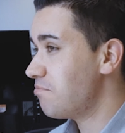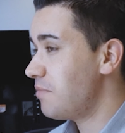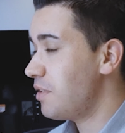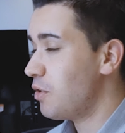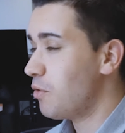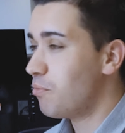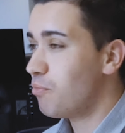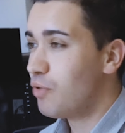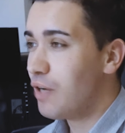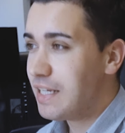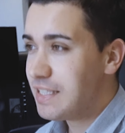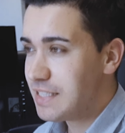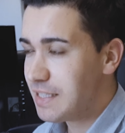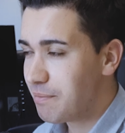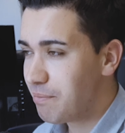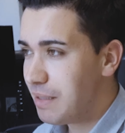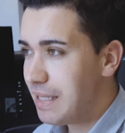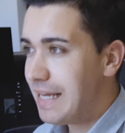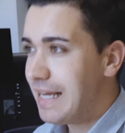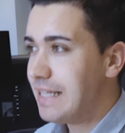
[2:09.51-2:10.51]
you know,
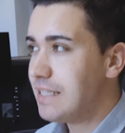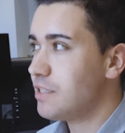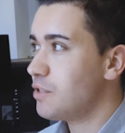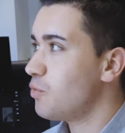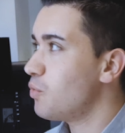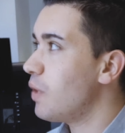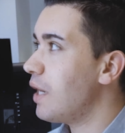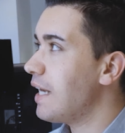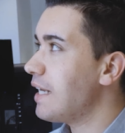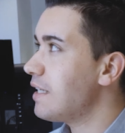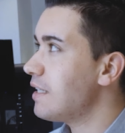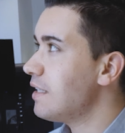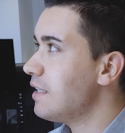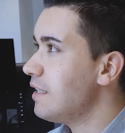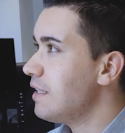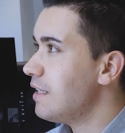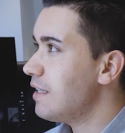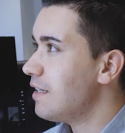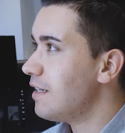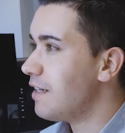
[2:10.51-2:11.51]
pricing plans, right
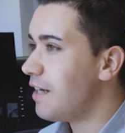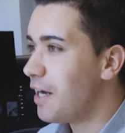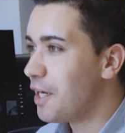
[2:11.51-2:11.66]
uh,